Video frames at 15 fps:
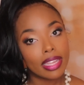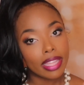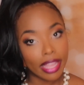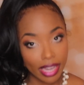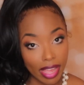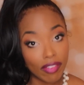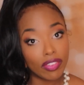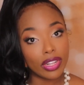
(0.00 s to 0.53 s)

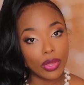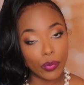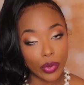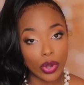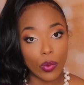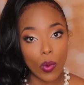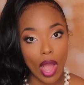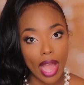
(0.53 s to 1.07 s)
you definitely
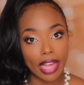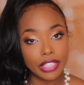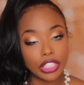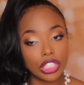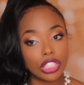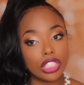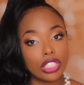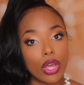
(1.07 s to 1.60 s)
want to
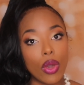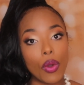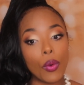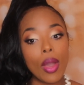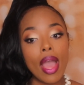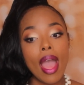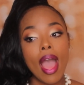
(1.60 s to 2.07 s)
watch. So